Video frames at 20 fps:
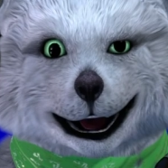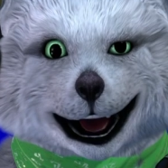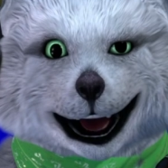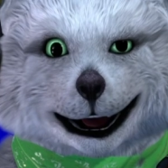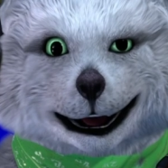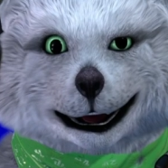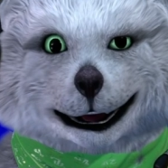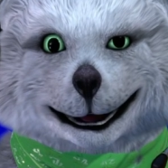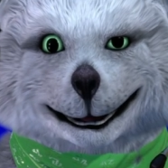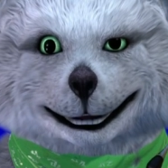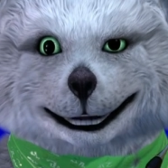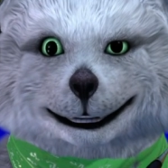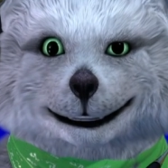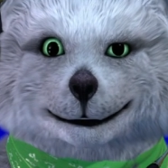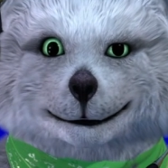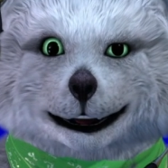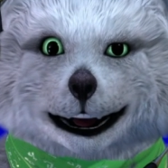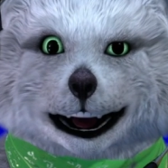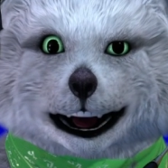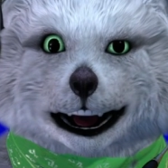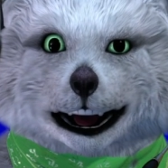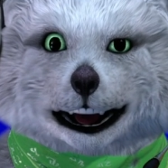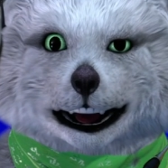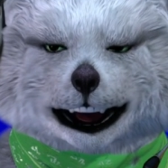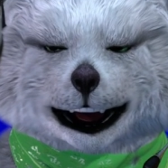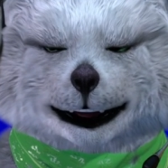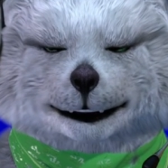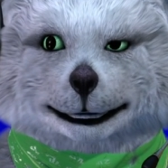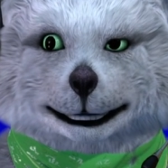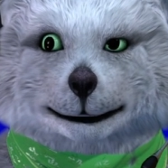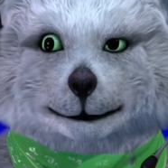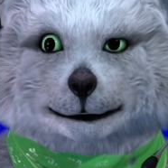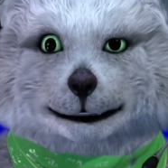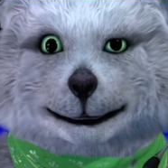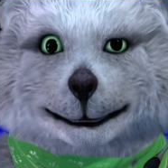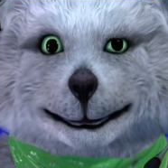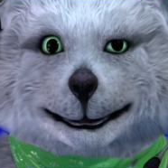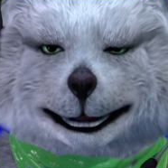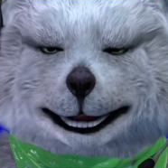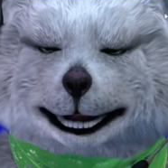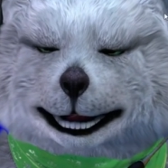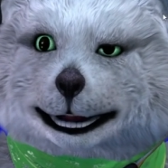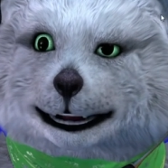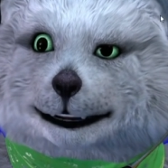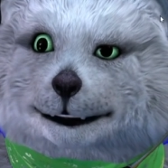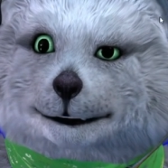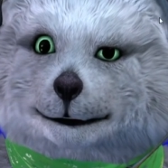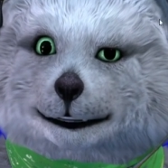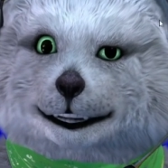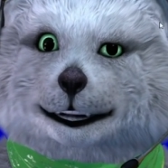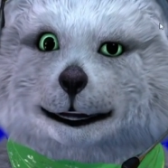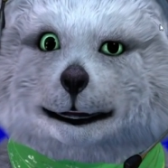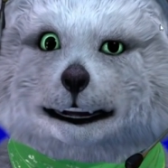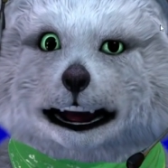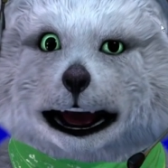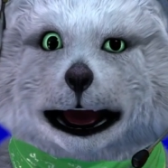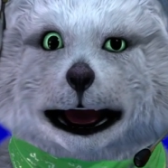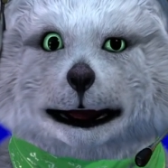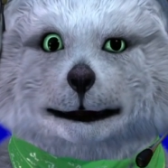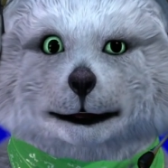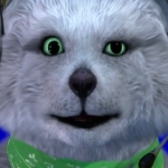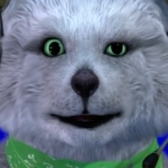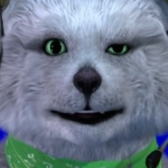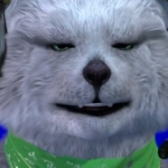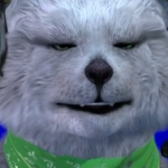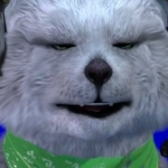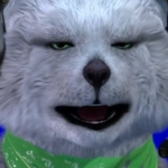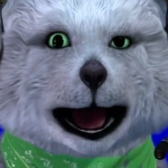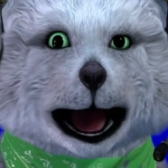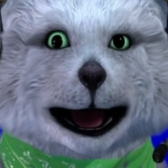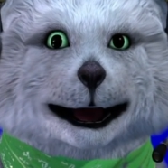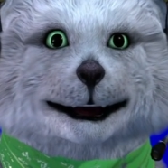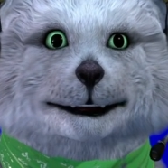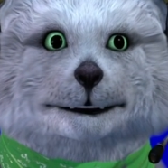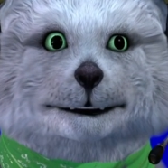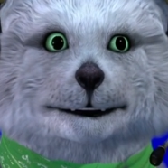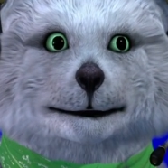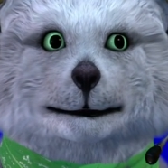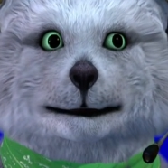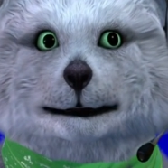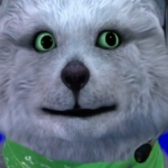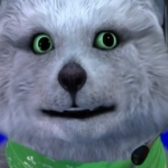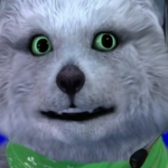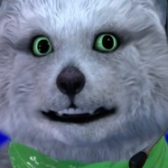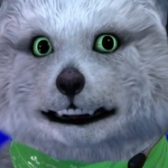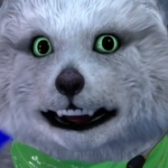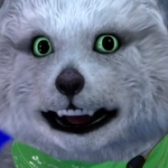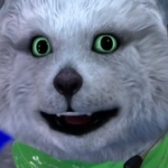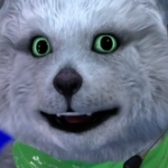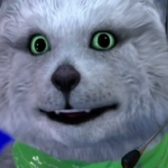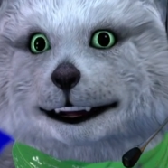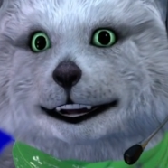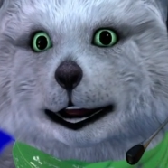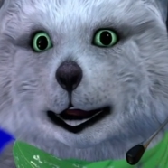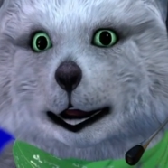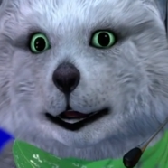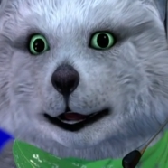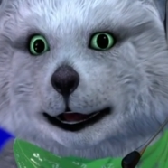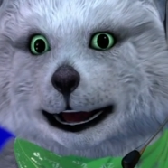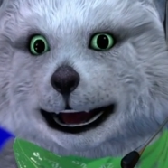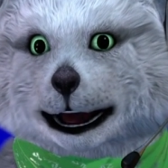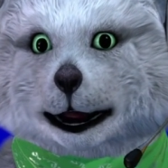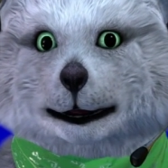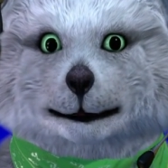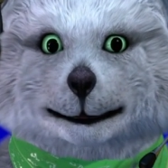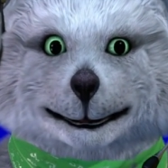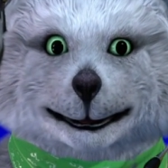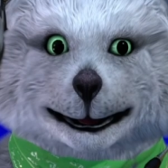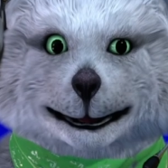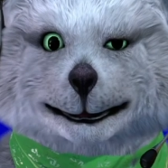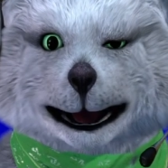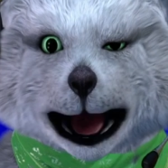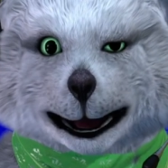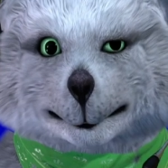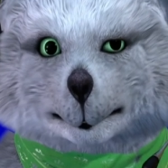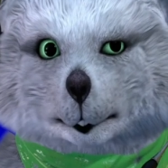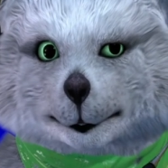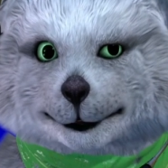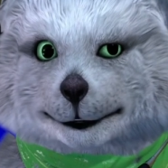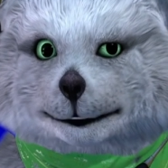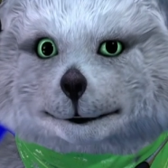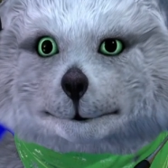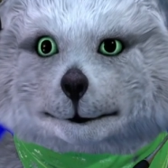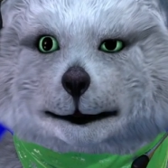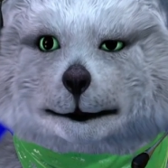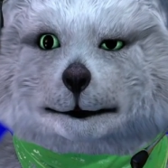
and uh, the, lips, the lip sync does a pretty good job on kind of showing how my mouth moves.